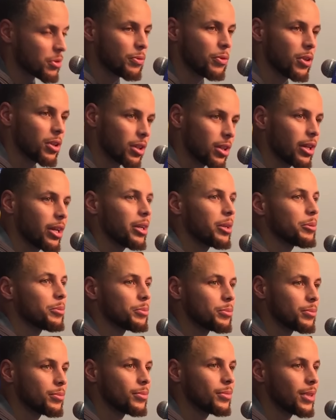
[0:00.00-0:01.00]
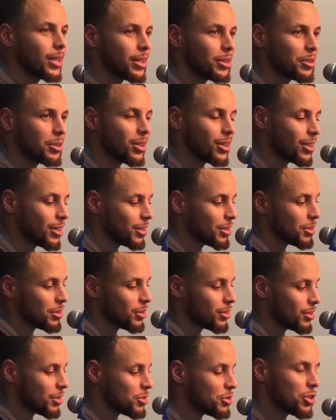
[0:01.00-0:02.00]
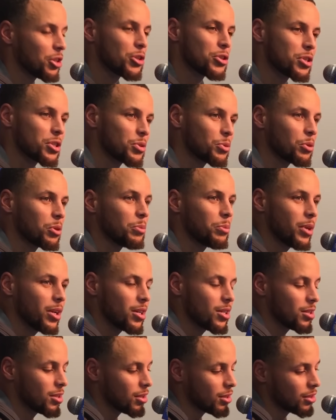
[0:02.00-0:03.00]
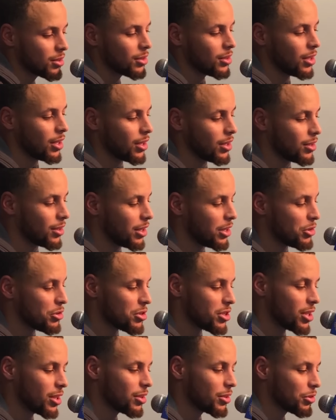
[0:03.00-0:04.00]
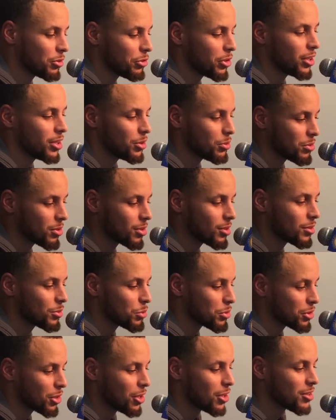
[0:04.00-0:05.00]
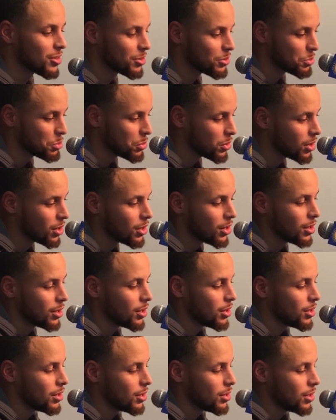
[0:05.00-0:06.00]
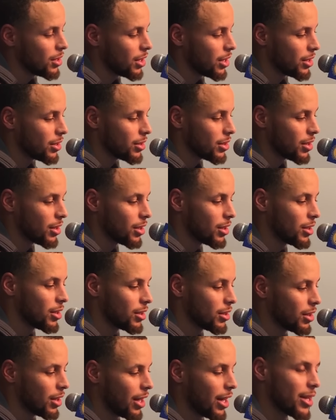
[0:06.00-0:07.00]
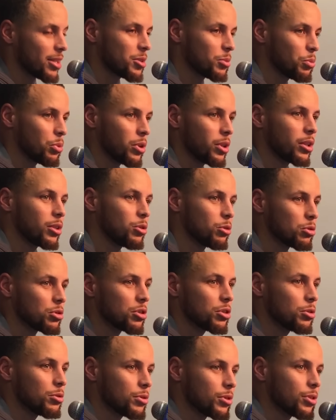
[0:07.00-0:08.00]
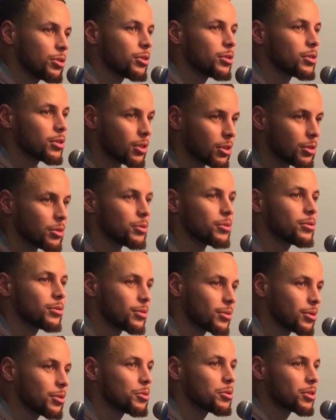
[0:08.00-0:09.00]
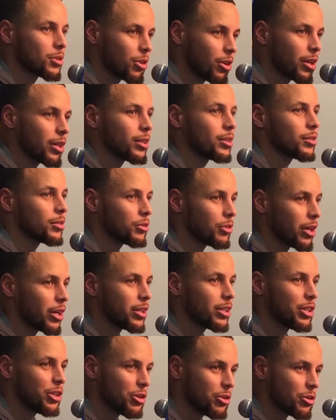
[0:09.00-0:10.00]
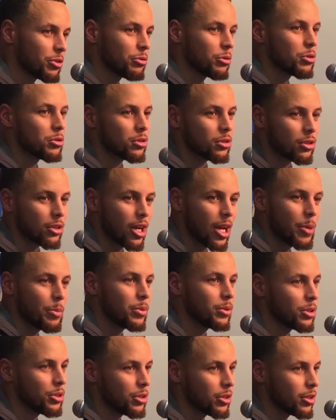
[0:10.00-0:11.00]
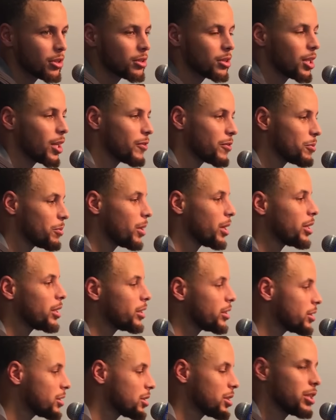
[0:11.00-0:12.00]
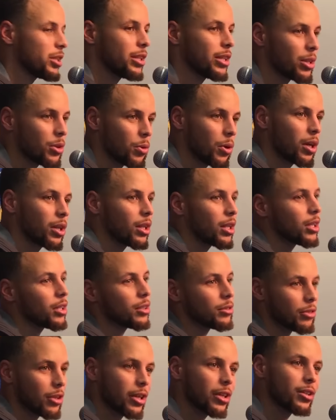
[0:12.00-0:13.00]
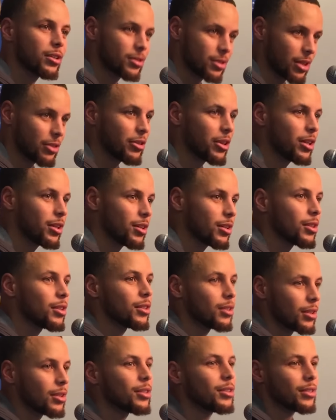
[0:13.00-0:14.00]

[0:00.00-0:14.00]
was a fun game, and the jerseys were amazing, and the energy in the arena was awesome. And I had some pretty cool shoes on, so it was great. Great year of the Rooster. Happy New Year to everybody. Shen Yi Kuan Le, right? Is that right?